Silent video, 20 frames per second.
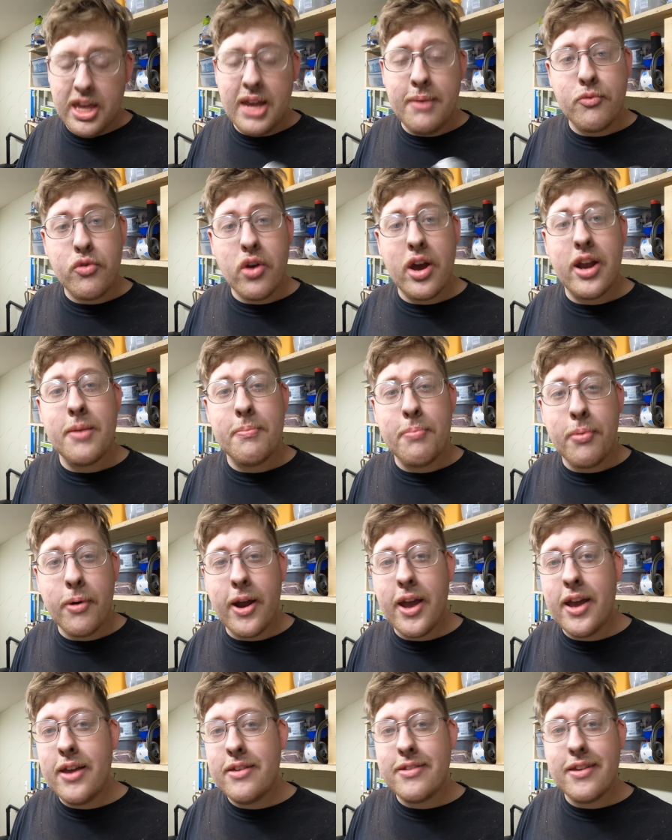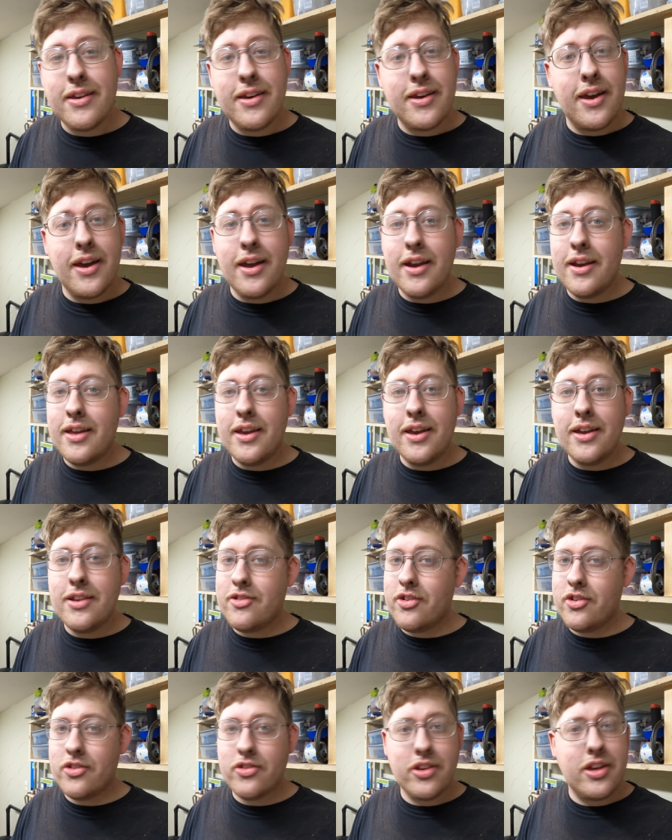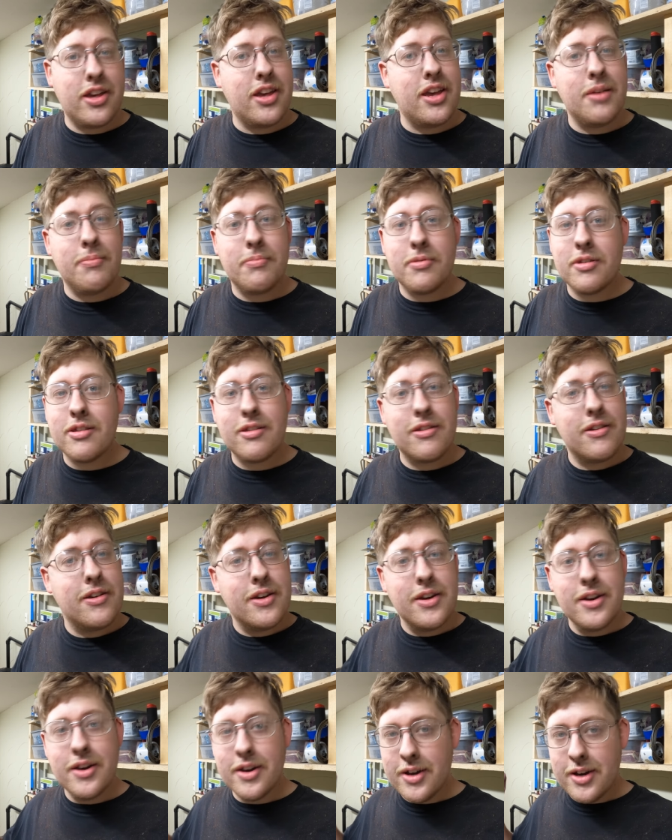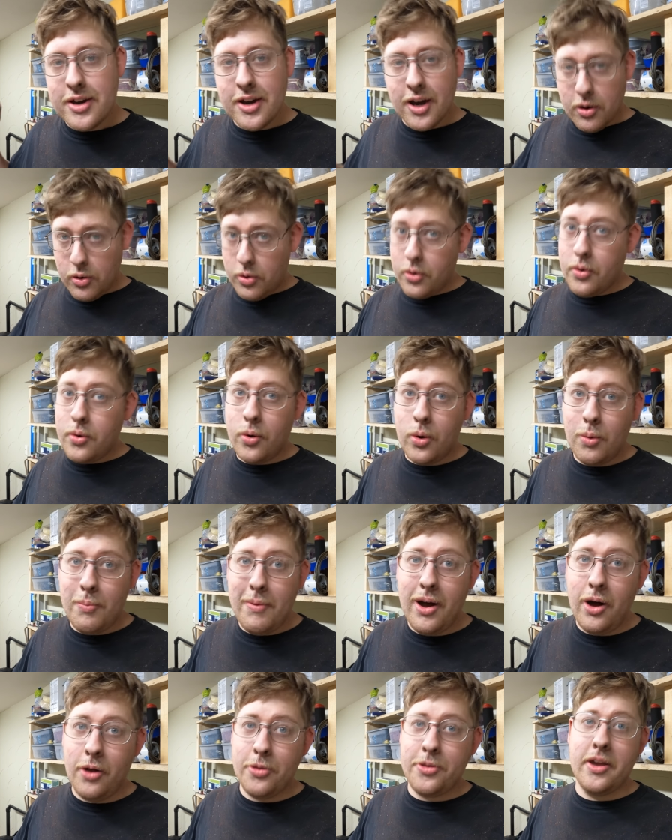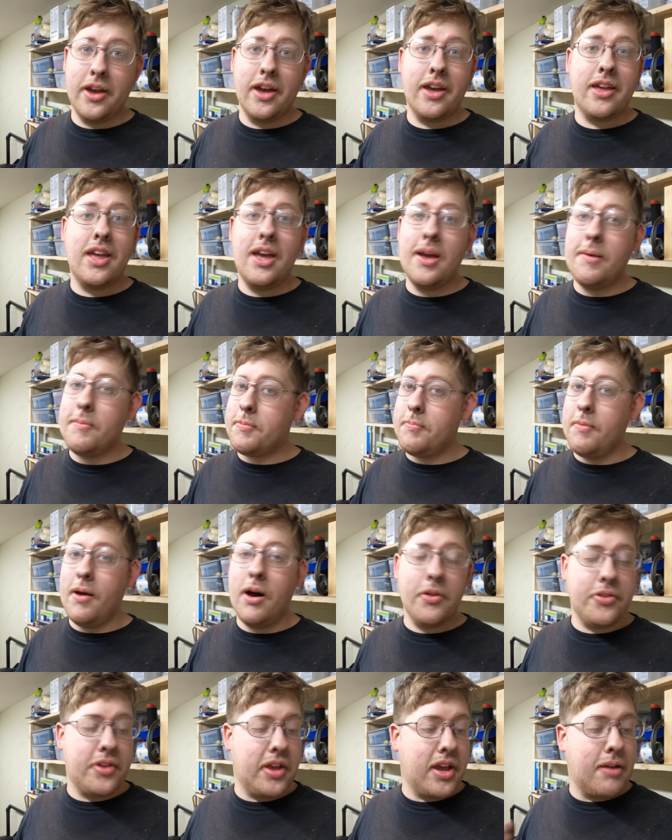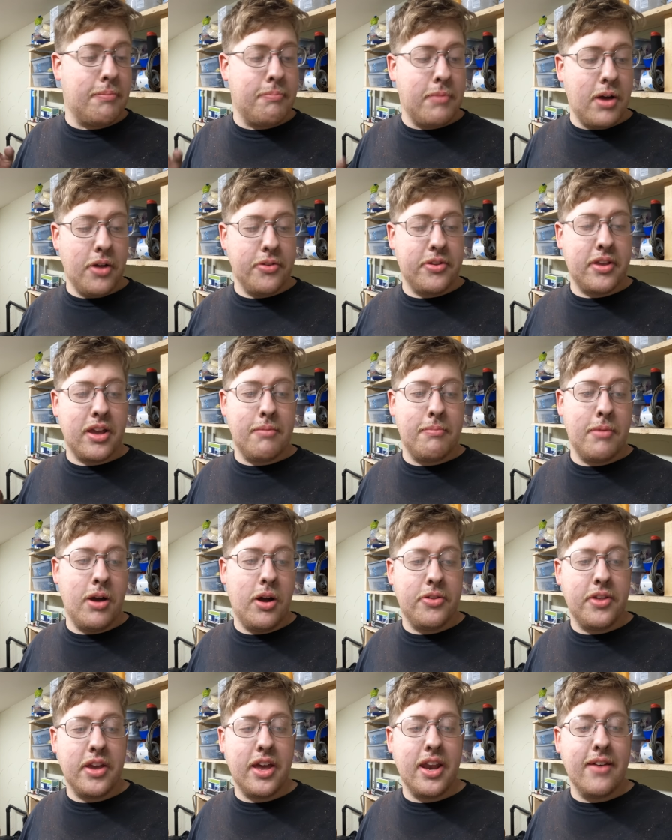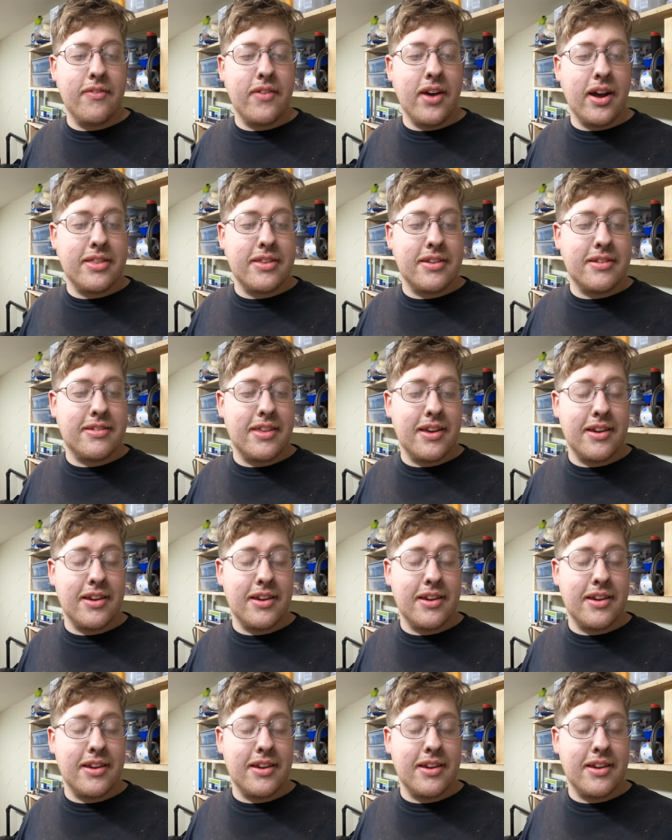keep trying to braze it and it just keeps whew, melting. It keeps melting and melting and melting, and I've got this